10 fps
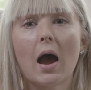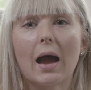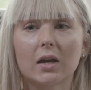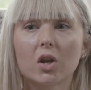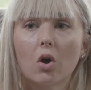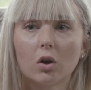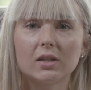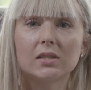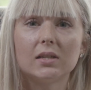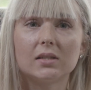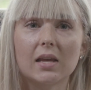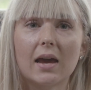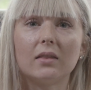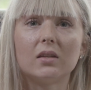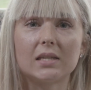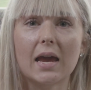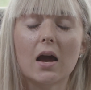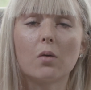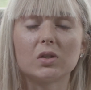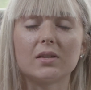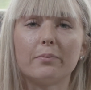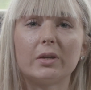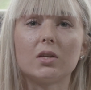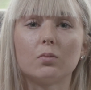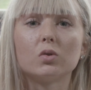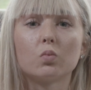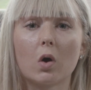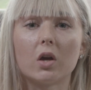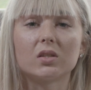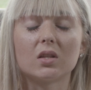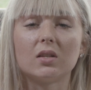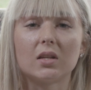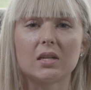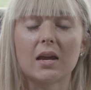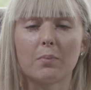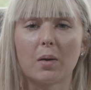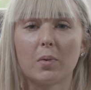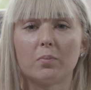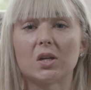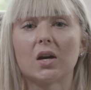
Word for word: I can honestly say the day I was admitted was worse than the day my mum